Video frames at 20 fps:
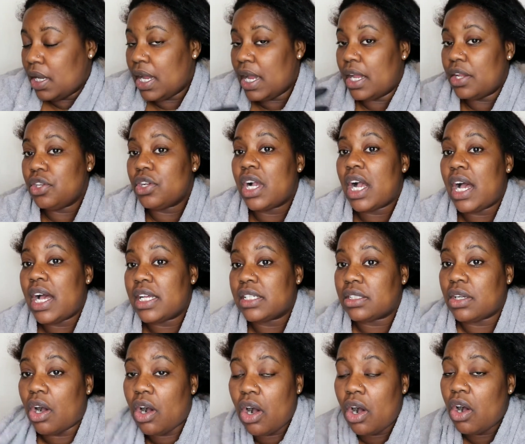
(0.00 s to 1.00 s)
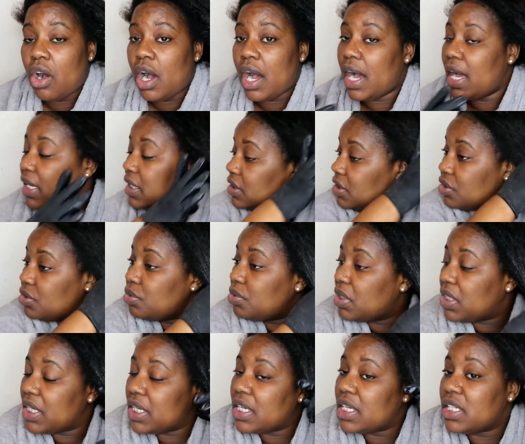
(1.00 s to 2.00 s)
And you guys, all I do
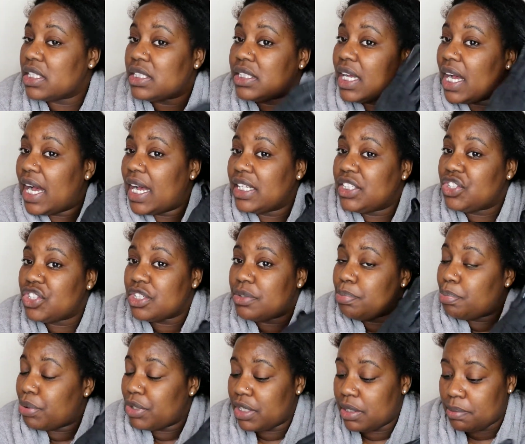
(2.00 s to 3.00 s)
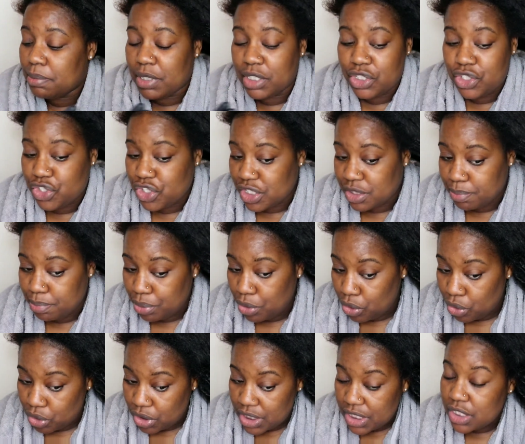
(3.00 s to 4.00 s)
is I just pretty much just
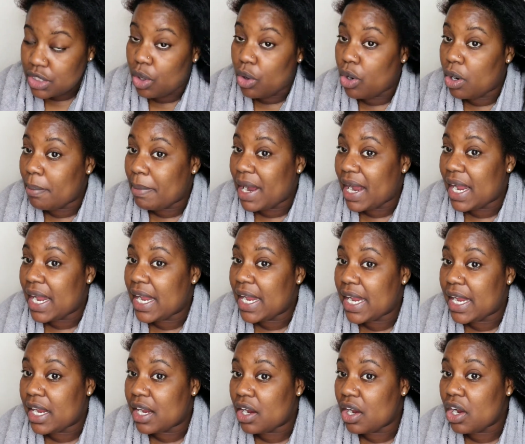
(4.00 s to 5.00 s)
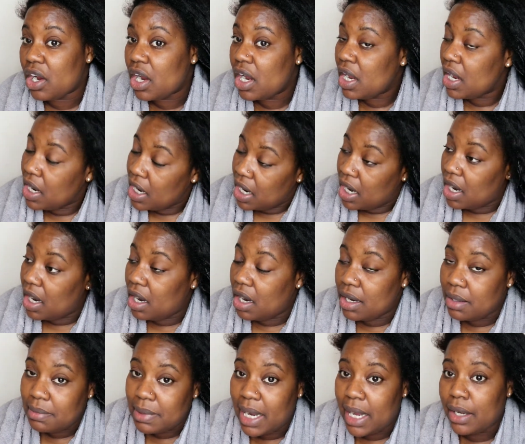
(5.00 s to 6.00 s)
pour this on my hair.
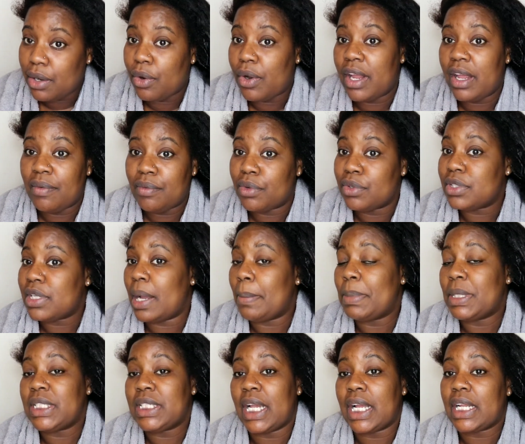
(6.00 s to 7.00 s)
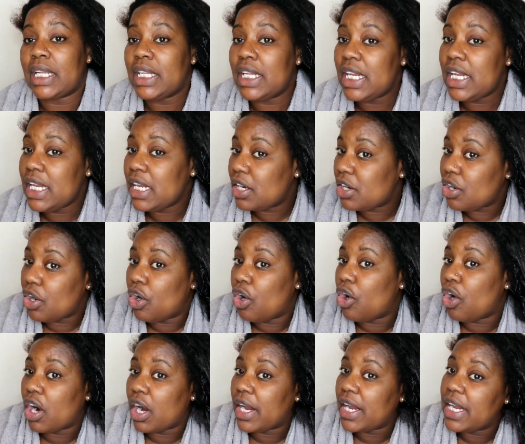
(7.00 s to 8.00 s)
I don't have no type of technique
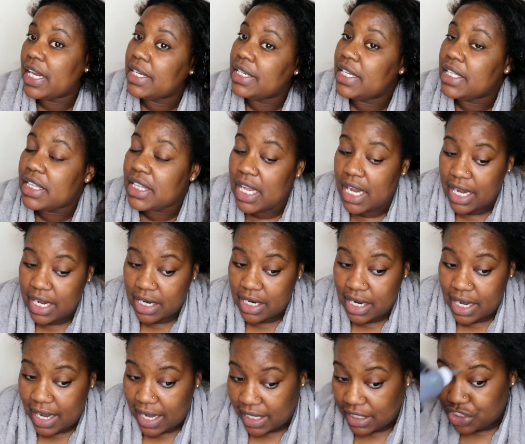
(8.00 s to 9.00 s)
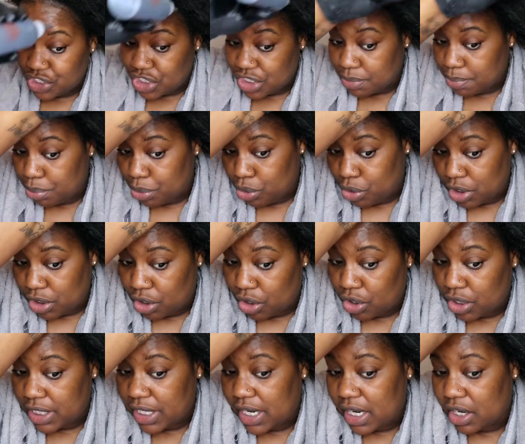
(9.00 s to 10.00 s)
or anything. I just pour it
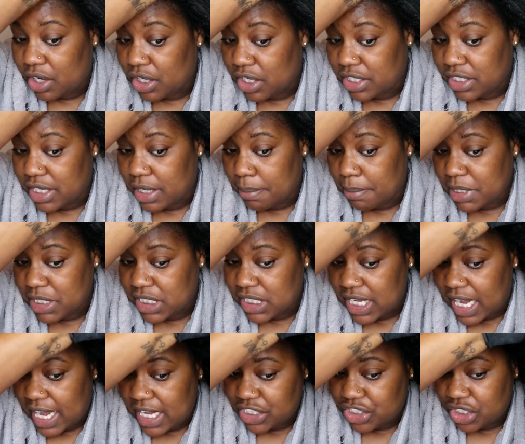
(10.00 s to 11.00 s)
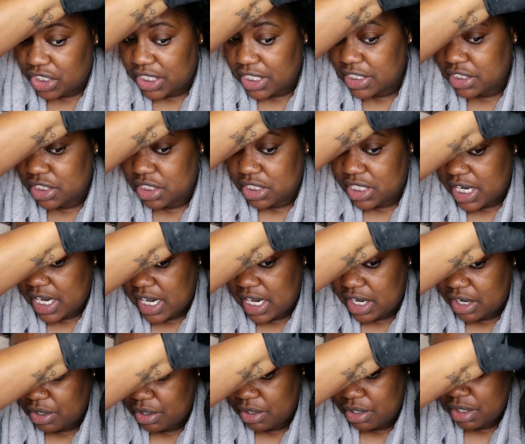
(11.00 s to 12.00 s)
on there and then massage it into the hair.